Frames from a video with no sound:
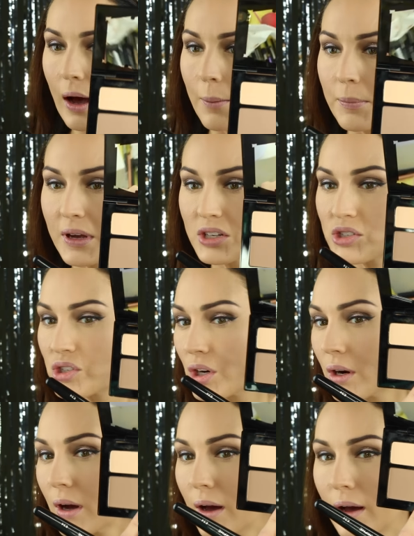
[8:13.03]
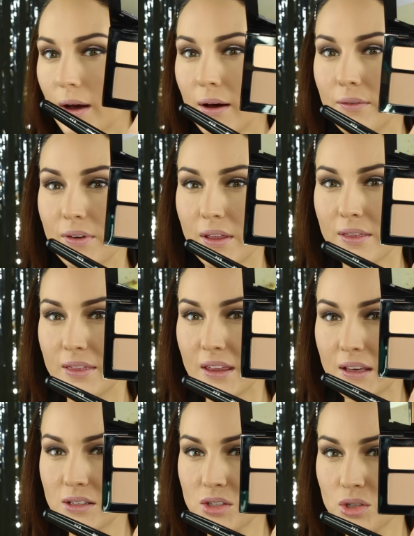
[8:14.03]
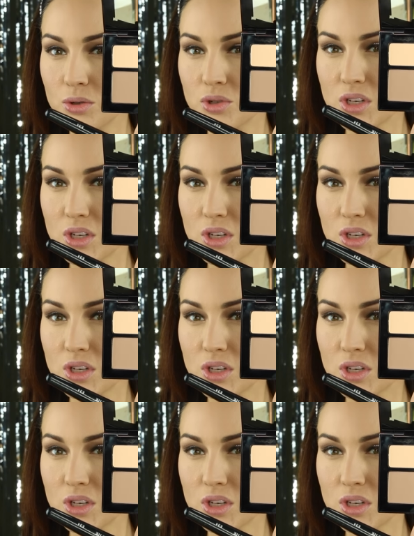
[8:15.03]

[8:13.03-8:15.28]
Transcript: a mixture of these two